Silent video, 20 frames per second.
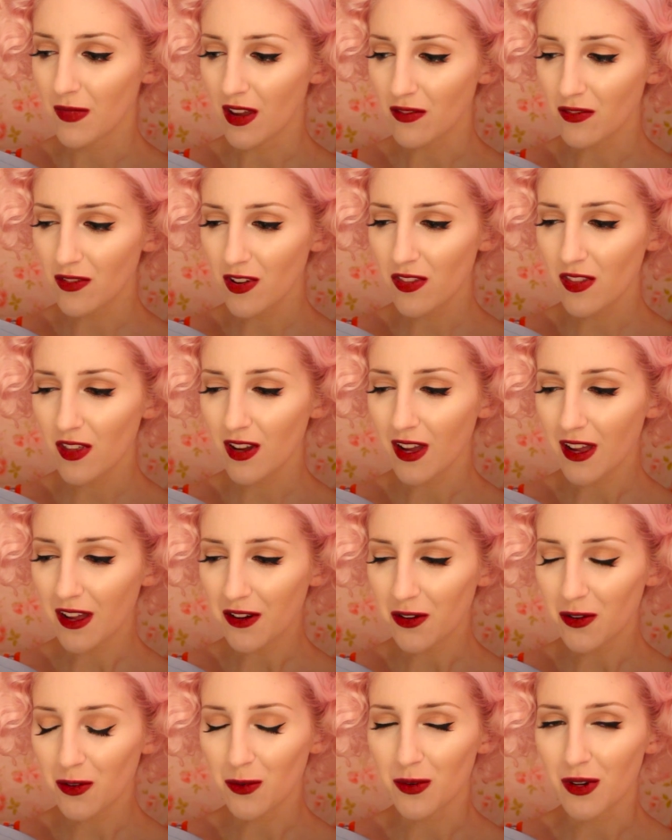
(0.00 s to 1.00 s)
everything I
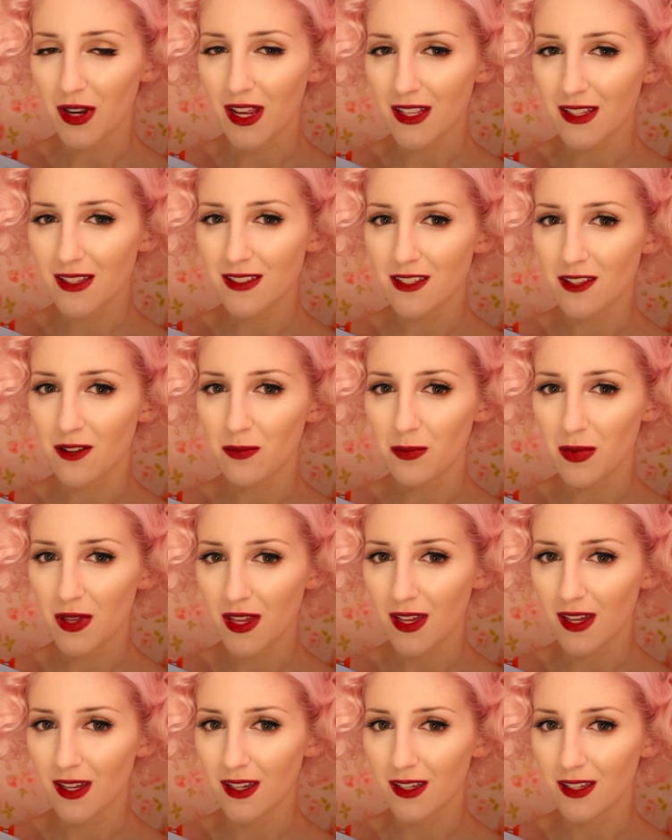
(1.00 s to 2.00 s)
own ends up
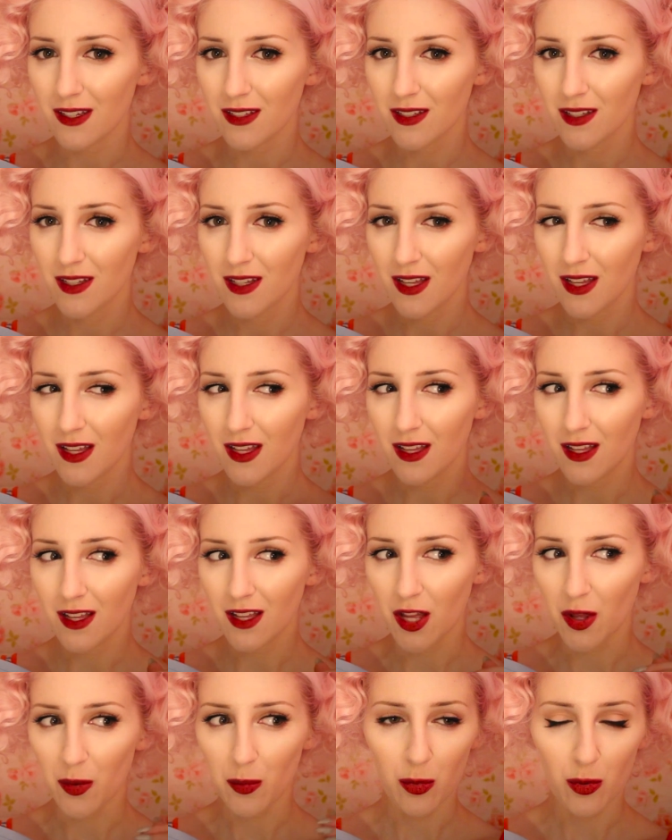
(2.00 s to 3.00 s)
being
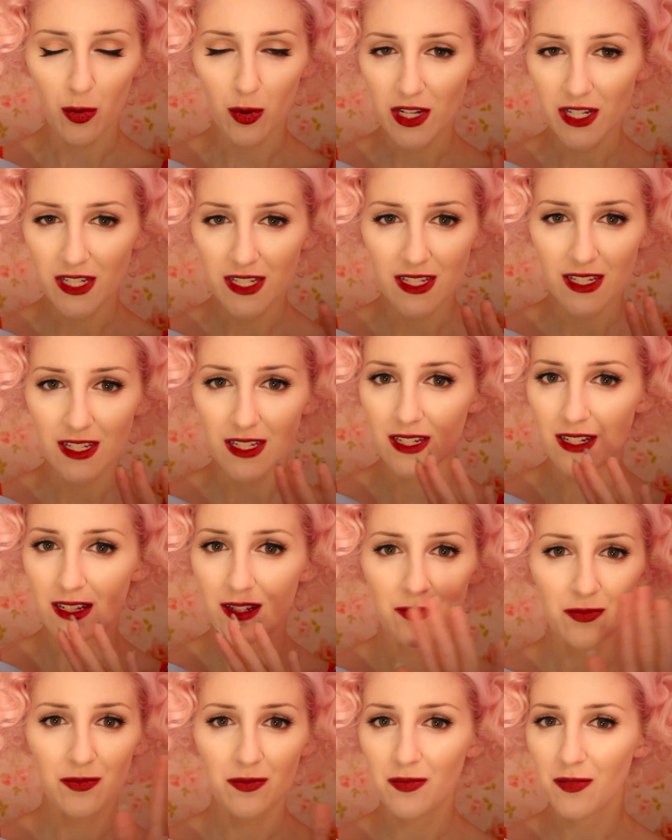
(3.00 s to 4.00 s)
a printed
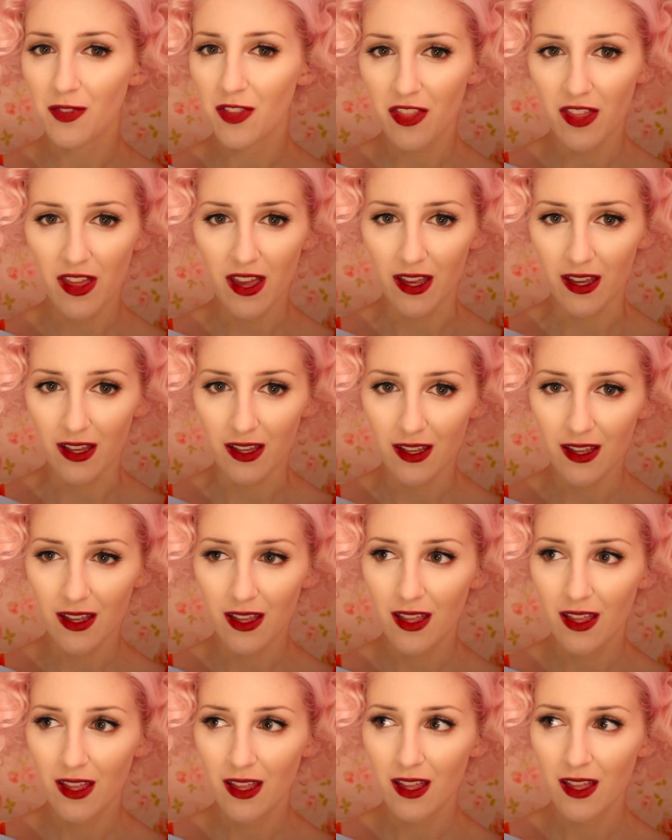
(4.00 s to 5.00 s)
thing,
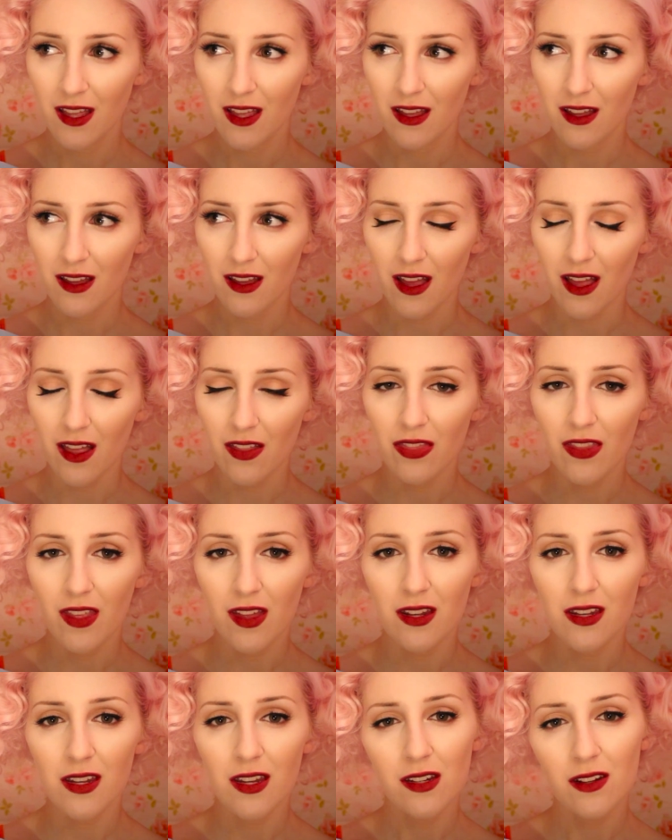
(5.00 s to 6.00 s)
and
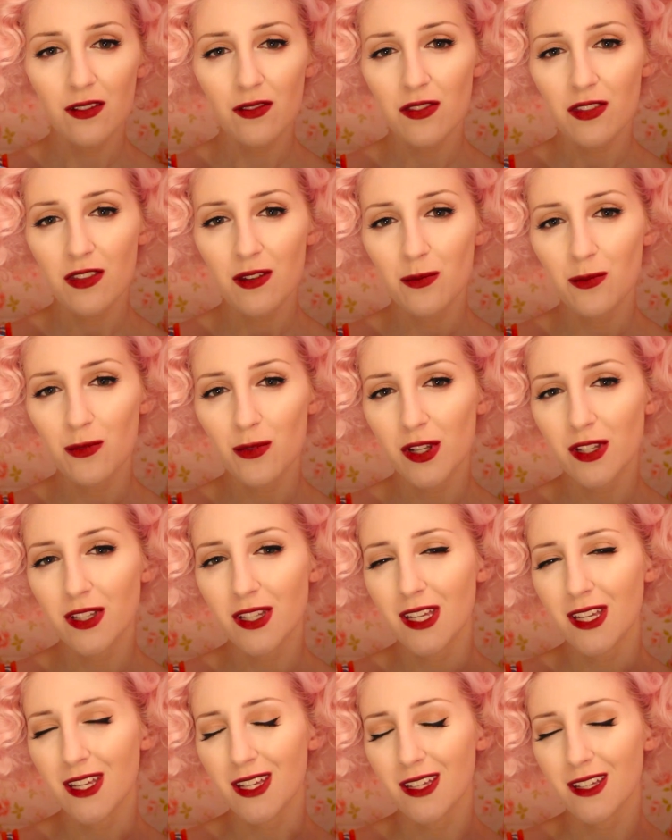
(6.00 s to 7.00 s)
then none of them
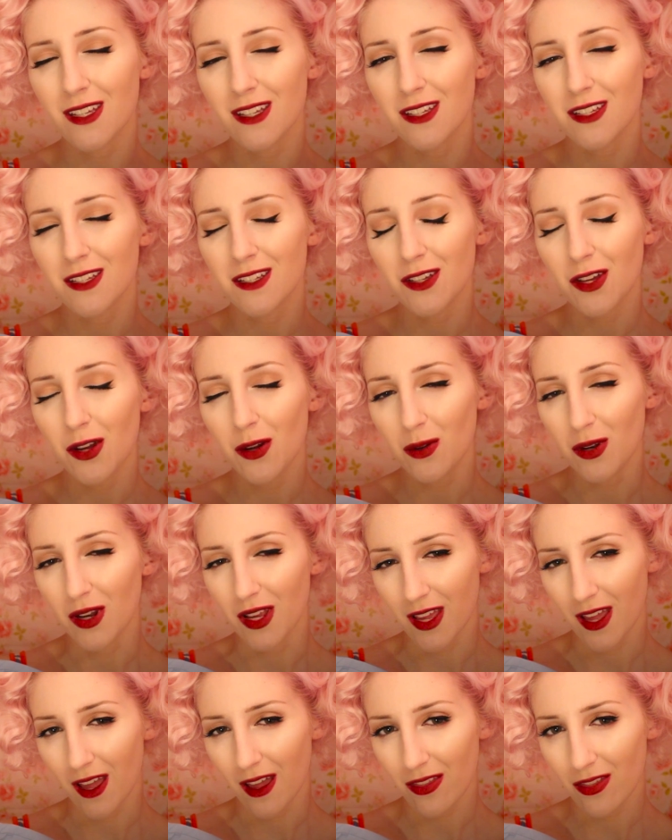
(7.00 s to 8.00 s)
really go
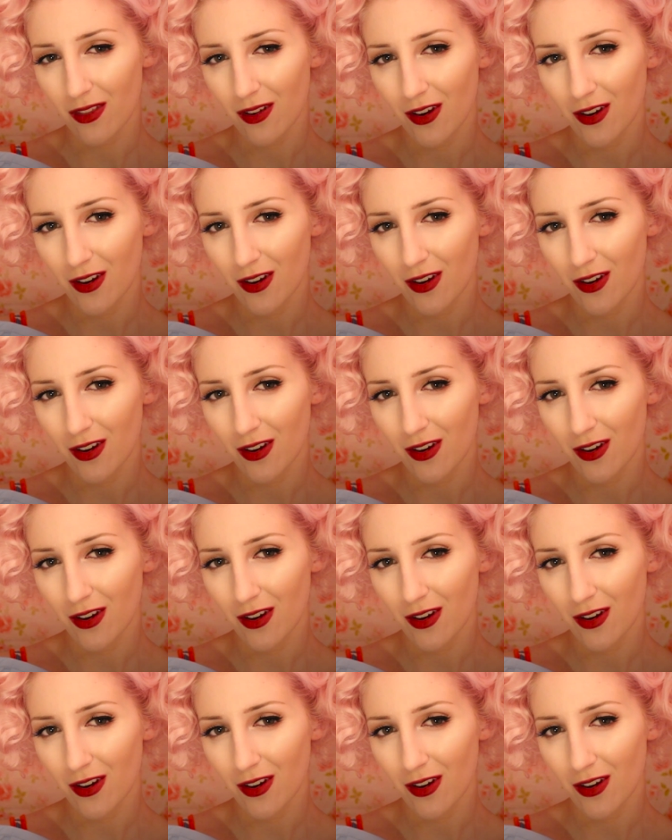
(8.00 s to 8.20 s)
together.